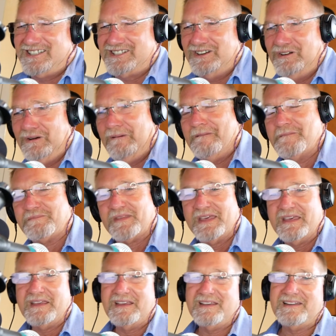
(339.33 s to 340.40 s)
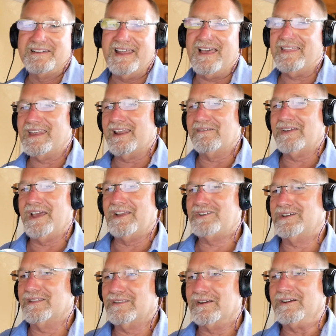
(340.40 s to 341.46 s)
So now that I've got
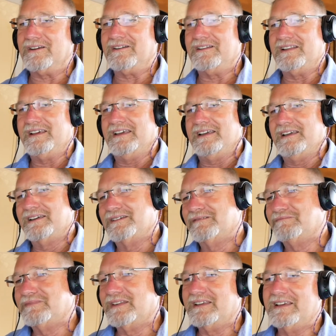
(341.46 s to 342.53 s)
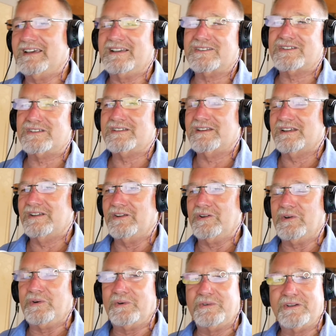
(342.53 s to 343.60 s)
you thoroughly you
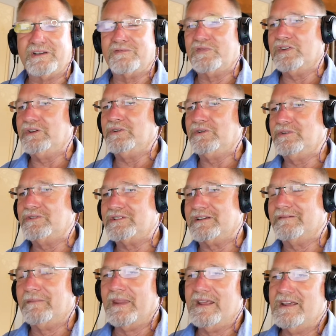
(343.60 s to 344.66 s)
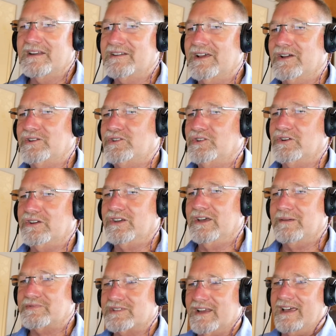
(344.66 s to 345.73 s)
know, confused and done shook you
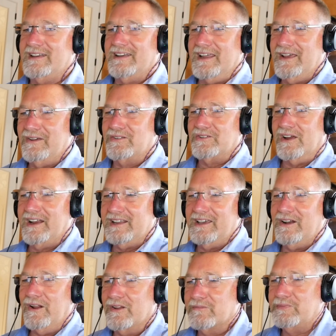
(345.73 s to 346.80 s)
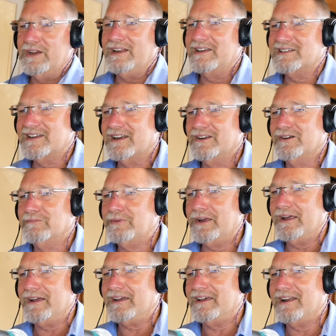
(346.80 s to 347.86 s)
upside down trying to get all the pennies out of your
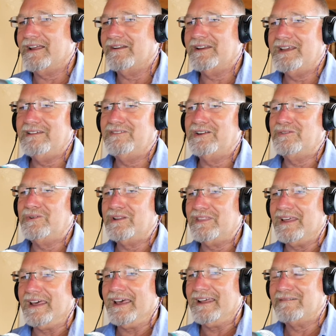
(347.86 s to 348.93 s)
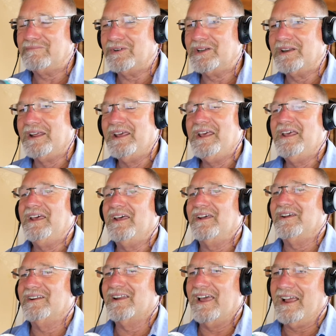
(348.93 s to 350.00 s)
pocket. I'll leave you with that. But
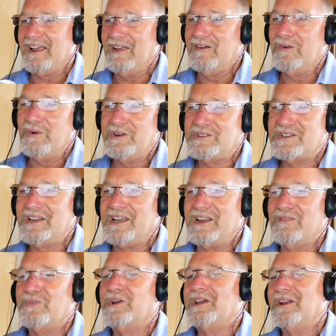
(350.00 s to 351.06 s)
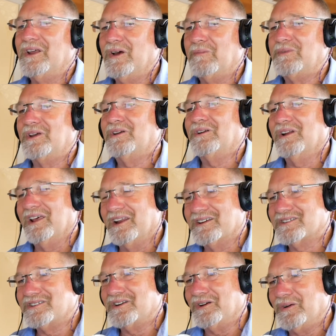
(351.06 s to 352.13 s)
uh, like I always say, if we can help you, you let
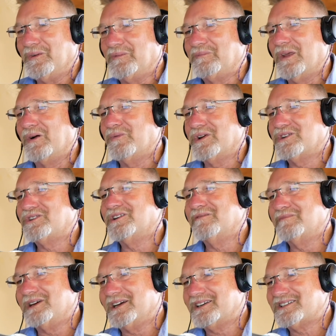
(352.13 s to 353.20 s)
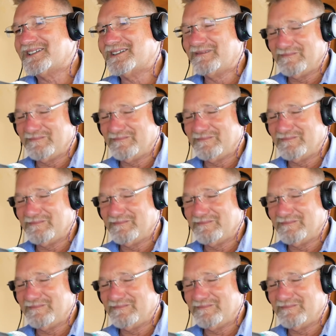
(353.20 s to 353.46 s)
us know. I wish you the best.